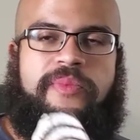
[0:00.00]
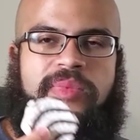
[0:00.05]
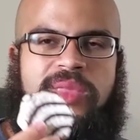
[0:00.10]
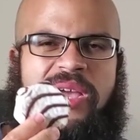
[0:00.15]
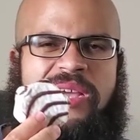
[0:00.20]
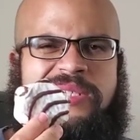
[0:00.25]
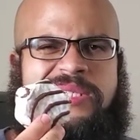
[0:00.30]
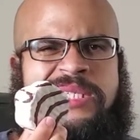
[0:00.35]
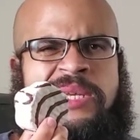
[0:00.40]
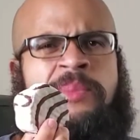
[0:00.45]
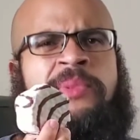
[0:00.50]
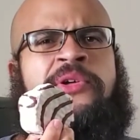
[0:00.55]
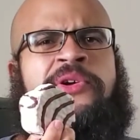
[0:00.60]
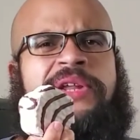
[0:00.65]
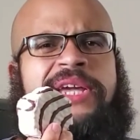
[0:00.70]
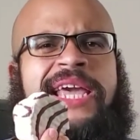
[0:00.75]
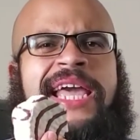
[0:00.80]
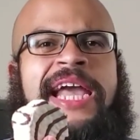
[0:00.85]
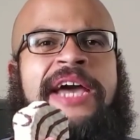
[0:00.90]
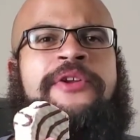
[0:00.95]
is similar
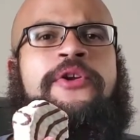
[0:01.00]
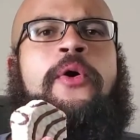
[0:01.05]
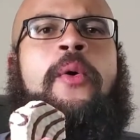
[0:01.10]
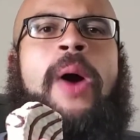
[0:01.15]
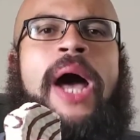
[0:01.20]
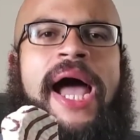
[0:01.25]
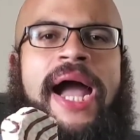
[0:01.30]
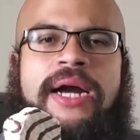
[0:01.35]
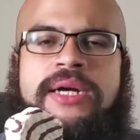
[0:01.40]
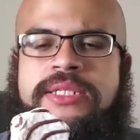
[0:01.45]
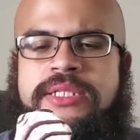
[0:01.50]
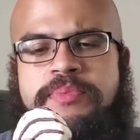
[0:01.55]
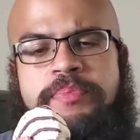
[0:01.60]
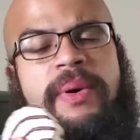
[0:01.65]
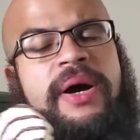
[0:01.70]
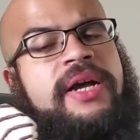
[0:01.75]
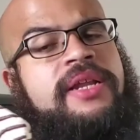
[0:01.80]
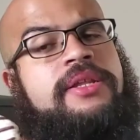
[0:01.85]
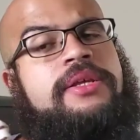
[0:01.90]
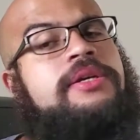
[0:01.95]
to candle wax,
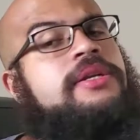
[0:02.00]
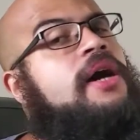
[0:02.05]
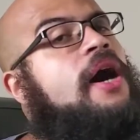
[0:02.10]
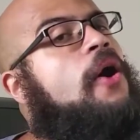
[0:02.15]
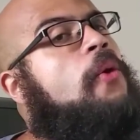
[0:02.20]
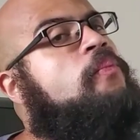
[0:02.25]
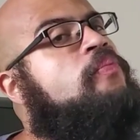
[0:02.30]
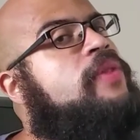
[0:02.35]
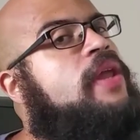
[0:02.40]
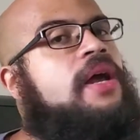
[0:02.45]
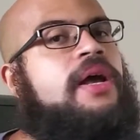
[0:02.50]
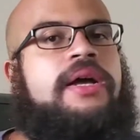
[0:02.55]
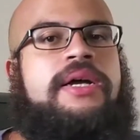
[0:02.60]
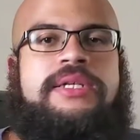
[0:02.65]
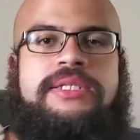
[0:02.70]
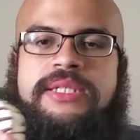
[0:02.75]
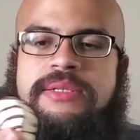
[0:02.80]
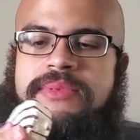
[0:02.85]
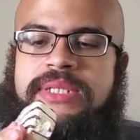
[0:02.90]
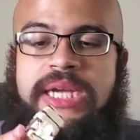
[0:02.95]
but you know,
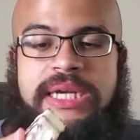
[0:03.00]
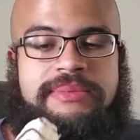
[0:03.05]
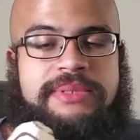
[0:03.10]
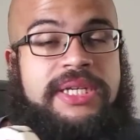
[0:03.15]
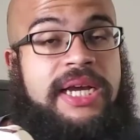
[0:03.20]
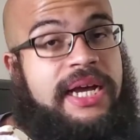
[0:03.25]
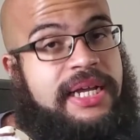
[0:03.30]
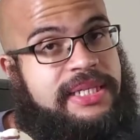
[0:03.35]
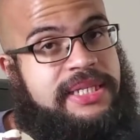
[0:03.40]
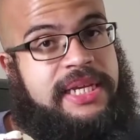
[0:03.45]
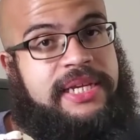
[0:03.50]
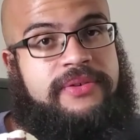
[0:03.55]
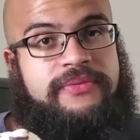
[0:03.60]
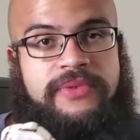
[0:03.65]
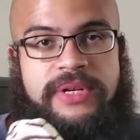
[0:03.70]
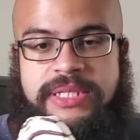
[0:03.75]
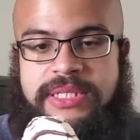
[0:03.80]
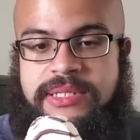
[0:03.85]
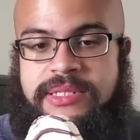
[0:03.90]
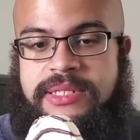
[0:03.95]
sometimes you gotta take
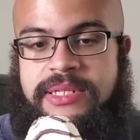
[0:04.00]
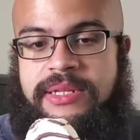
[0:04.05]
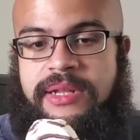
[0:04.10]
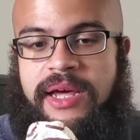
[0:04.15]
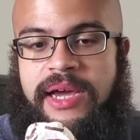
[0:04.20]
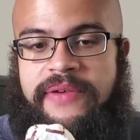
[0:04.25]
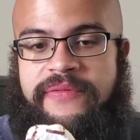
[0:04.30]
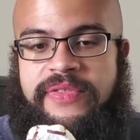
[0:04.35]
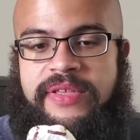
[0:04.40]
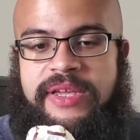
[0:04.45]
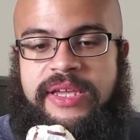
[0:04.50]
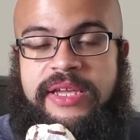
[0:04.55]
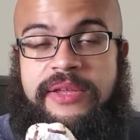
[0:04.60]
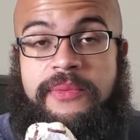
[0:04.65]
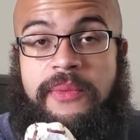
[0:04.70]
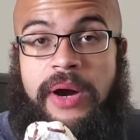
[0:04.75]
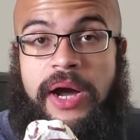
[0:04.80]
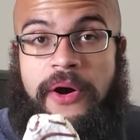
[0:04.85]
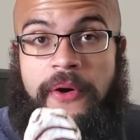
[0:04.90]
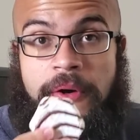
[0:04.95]
risks in life to eat well.